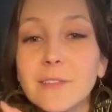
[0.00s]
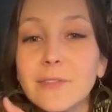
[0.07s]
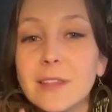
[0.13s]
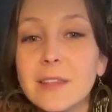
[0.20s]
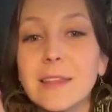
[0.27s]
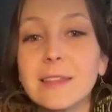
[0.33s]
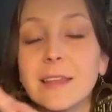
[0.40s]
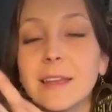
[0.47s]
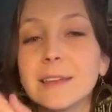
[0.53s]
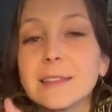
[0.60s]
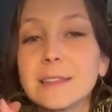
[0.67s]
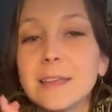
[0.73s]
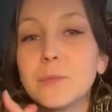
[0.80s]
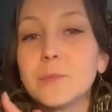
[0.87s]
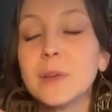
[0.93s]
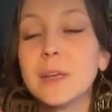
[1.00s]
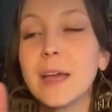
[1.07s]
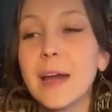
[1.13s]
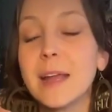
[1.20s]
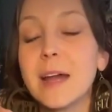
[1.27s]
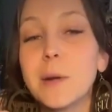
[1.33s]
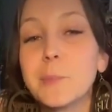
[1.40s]
given that things can be
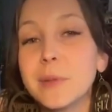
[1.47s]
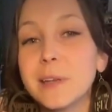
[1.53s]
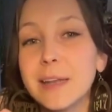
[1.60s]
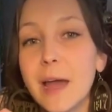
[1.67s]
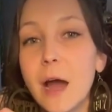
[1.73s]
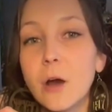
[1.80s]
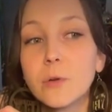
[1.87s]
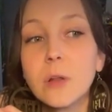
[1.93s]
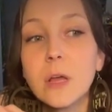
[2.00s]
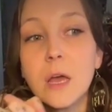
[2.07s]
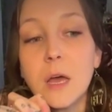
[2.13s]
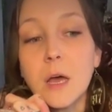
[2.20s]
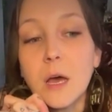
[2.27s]
kind of up and down.